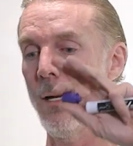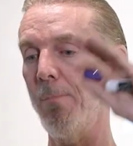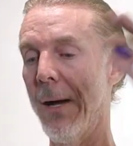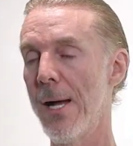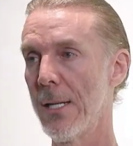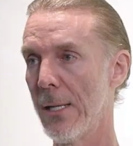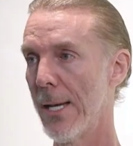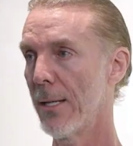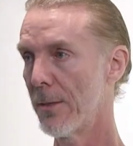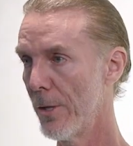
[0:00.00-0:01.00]
a body
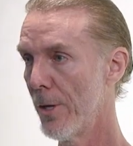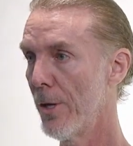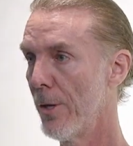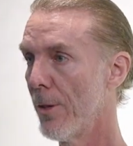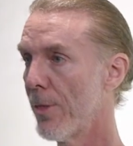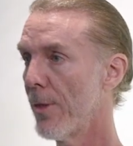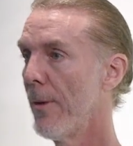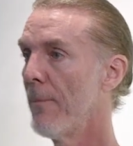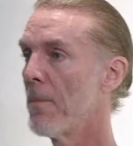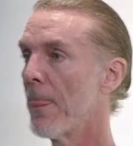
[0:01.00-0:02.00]
like the Earth
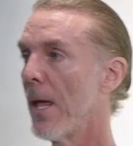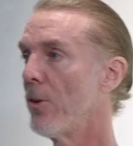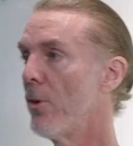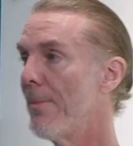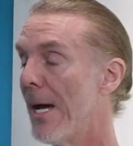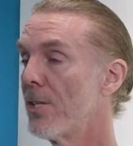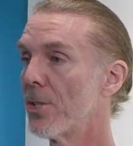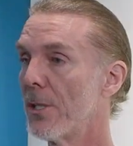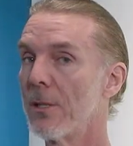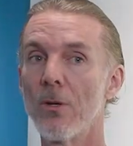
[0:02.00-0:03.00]
and you
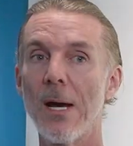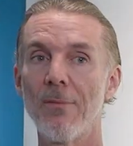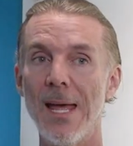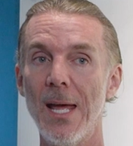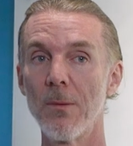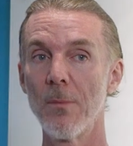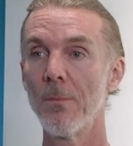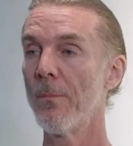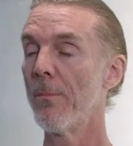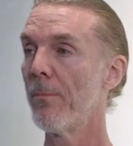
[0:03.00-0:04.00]
imagine you have
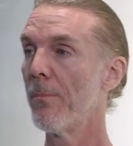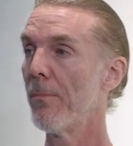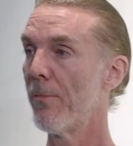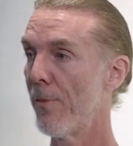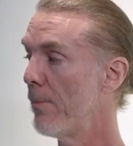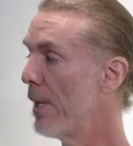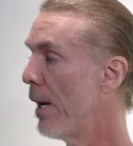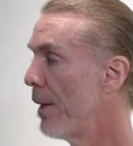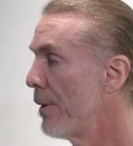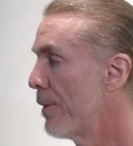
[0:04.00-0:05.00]
n
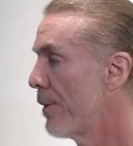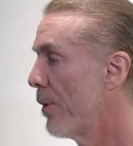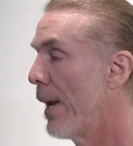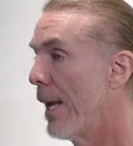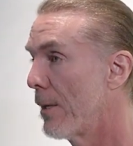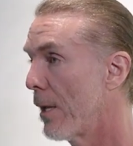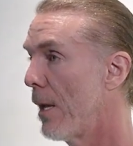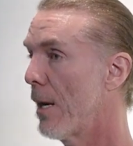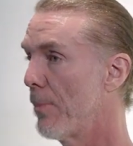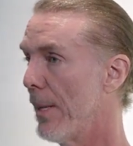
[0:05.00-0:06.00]
fermions or n
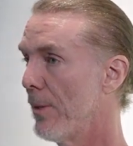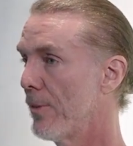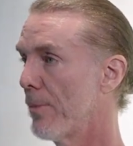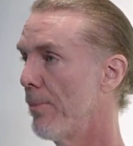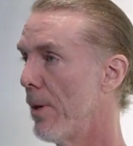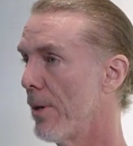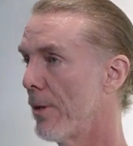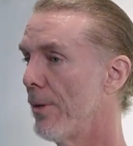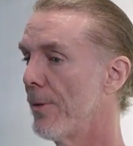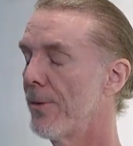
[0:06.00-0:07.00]
clock-based
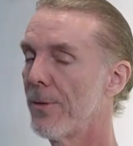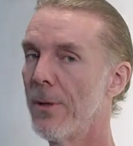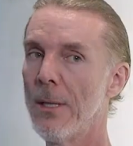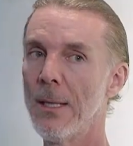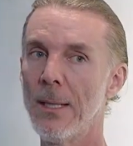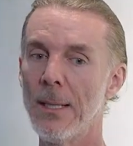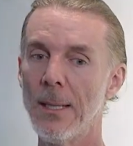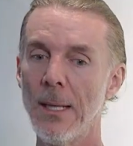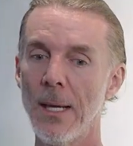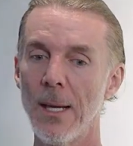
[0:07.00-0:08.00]
particles,
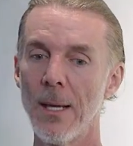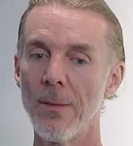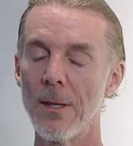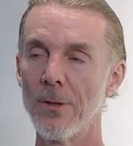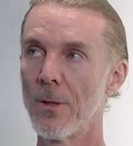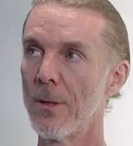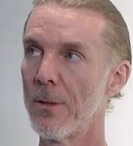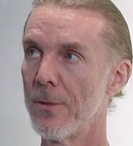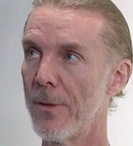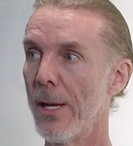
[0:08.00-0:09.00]
then you
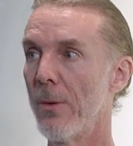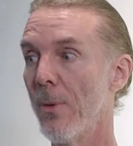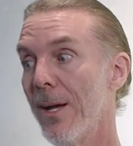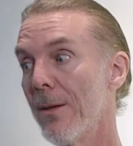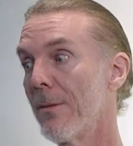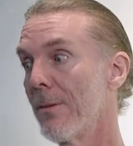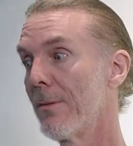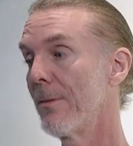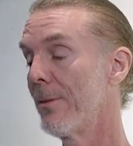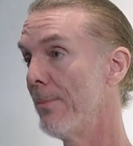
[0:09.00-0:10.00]
could say, well,
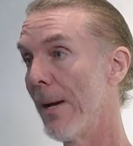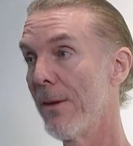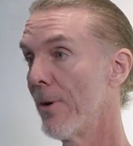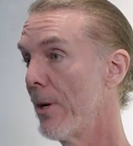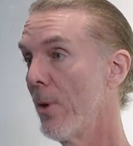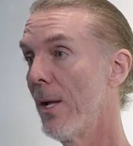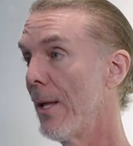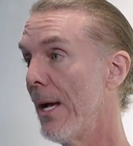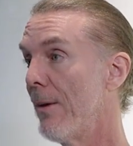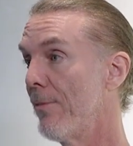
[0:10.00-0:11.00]
you may very well
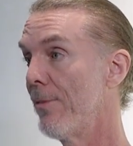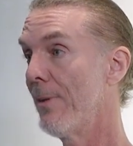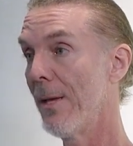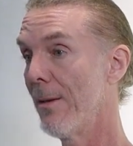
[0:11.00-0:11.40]
have